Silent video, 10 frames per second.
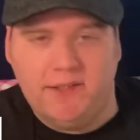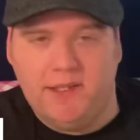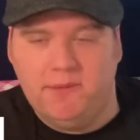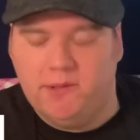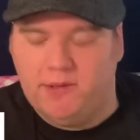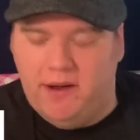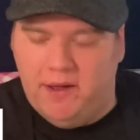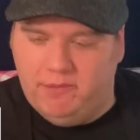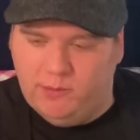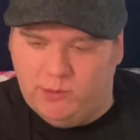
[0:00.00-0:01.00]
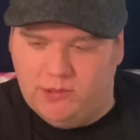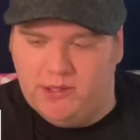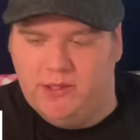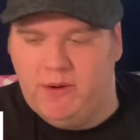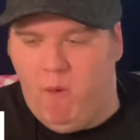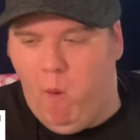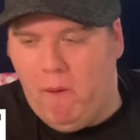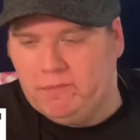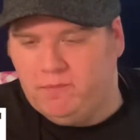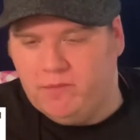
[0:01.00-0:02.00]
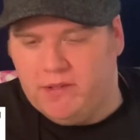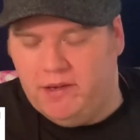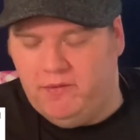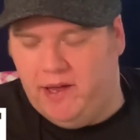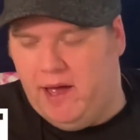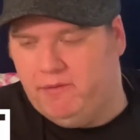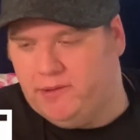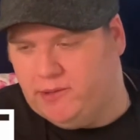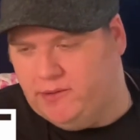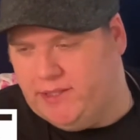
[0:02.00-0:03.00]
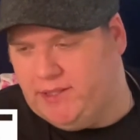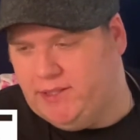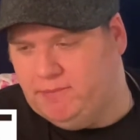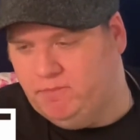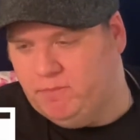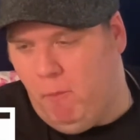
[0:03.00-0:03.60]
share, and subscribe if you want to, if you haven't already. And